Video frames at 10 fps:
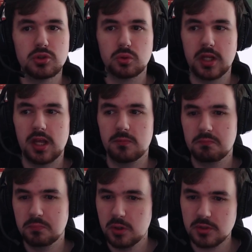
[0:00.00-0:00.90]
you'll get
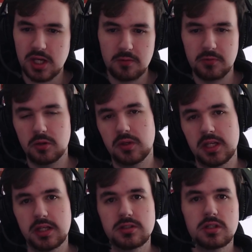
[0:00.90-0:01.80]
pretty much everything you
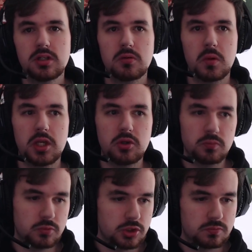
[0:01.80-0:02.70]
need, and you
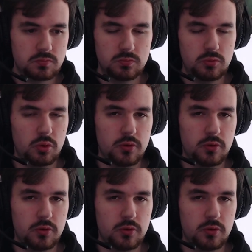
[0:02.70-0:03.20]
can just do